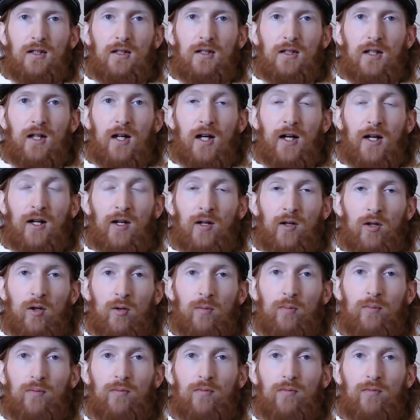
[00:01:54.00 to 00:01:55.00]
I
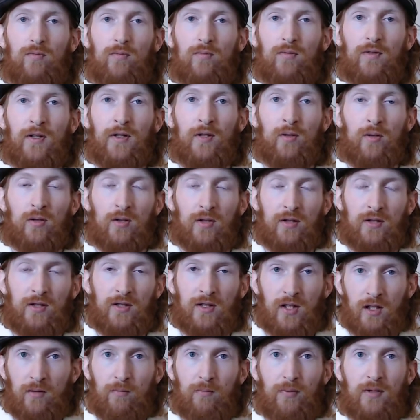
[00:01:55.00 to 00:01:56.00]
hope that your
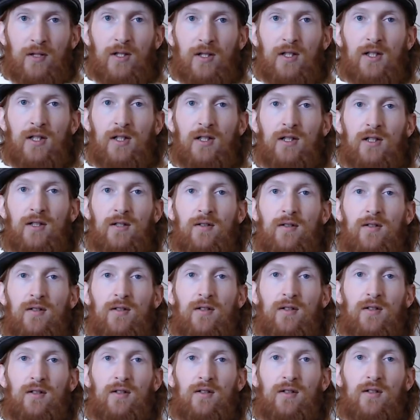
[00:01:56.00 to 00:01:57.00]
company
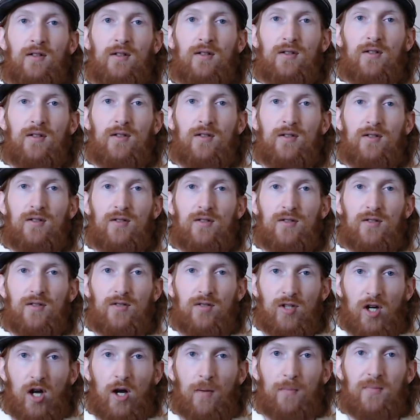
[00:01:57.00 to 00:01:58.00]

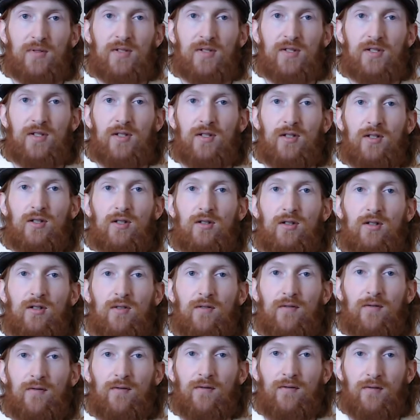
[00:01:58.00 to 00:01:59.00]
stops
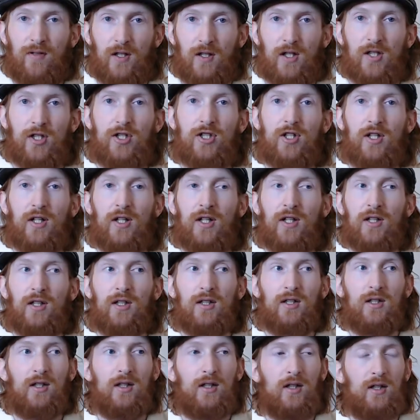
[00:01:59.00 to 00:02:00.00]
functioning
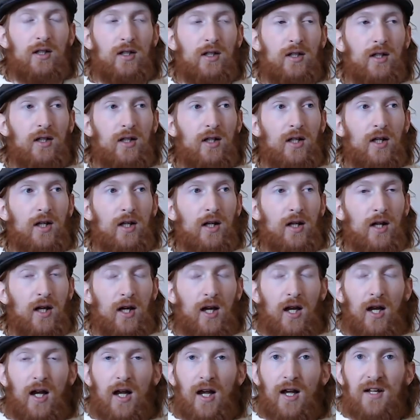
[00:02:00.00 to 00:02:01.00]

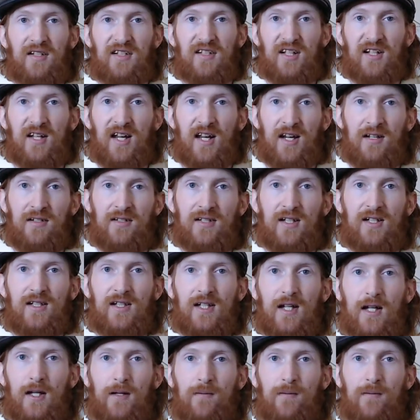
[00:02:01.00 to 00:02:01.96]
as an entity.